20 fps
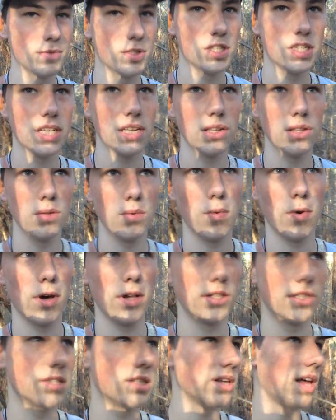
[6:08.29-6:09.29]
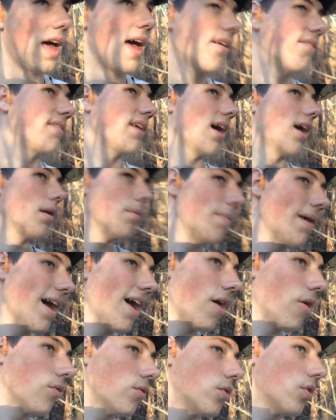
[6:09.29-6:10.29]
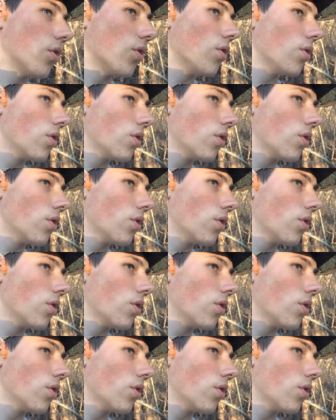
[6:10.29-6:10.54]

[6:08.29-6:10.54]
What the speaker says: still in the woods. I've got about,